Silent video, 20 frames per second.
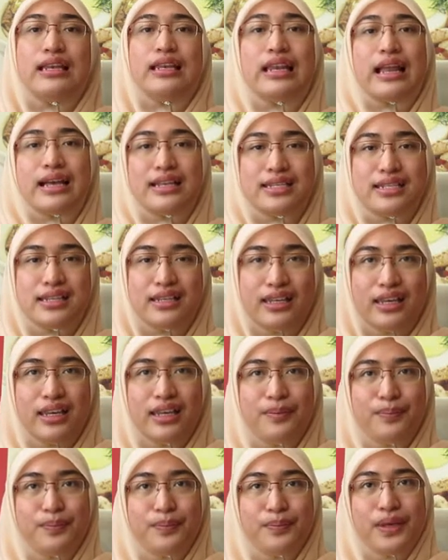Lastly,
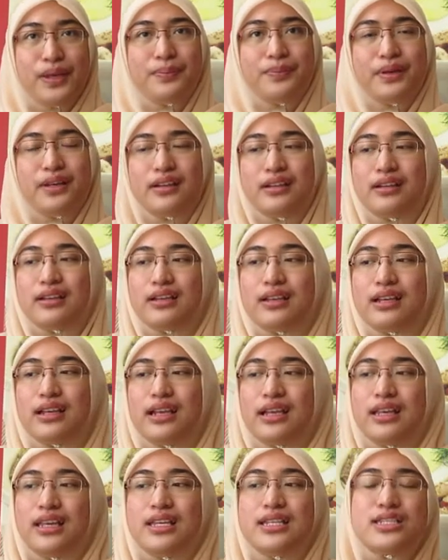people
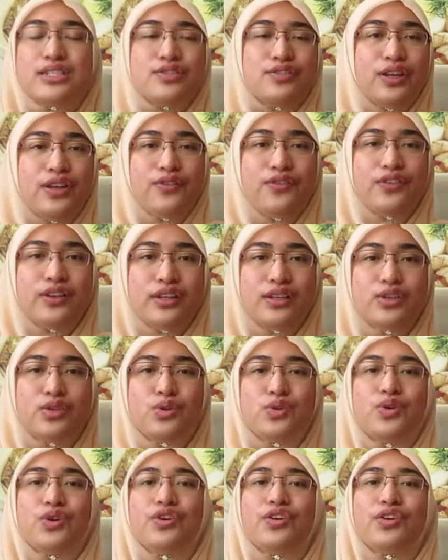is referred to